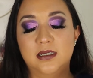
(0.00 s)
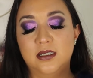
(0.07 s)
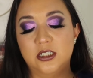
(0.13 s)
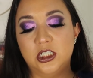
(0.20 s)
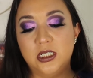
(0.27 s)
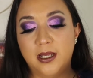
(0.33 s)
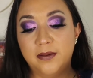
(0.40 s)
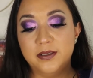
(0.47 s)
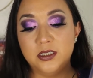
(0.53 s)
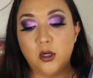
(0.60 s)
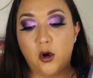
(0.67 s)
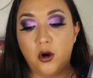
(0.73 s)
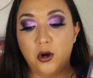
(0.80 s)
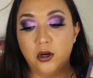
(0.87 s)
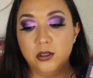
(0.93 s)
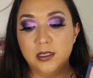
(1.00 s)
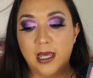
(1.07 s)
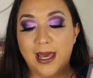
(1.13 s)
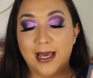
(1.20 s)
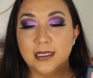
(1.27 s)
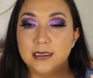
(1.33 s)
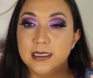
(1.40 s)
the shifts aren't
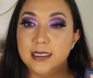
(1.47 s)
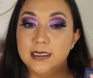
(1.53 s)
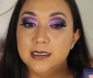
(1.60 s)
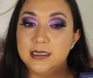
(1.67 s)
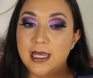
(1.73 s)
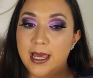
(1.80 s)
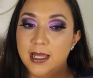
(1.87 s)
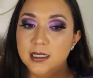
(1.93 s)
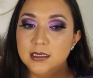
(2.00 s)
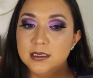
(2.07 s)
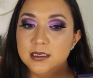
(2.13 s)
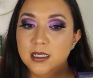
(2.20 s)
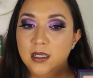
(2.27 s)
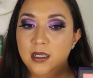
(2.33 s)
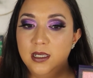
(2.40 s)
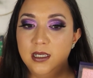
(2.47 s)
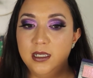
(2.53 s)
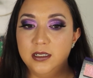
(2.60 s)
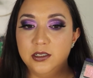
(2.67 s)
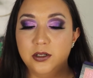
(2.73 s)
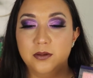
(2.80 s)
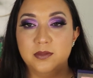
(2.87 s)
as intense
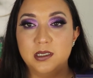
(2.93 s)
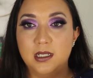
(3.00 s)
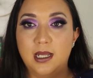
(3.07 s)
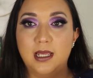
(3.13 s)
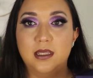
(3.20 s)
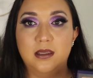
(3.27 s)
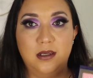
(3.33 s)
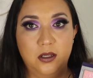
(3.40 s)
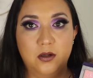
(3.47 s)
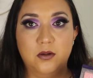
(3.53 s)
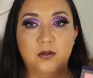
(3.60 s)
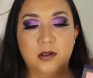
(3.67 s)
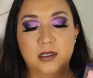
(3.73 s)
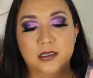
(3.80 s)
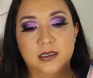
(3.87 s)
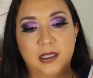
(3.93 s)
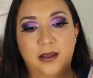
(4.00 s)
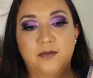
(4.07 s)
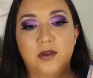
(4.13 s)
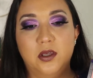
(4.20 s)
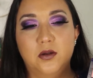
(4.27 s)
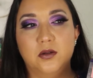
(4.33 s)
in terms of like, you know, cause
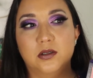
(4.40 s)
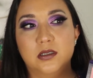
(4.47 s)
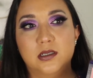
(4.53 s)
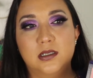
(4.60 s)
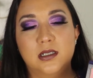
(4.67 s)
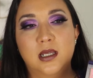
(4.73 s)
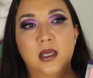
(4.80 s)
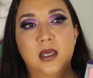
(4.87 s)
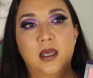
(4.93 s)
they've used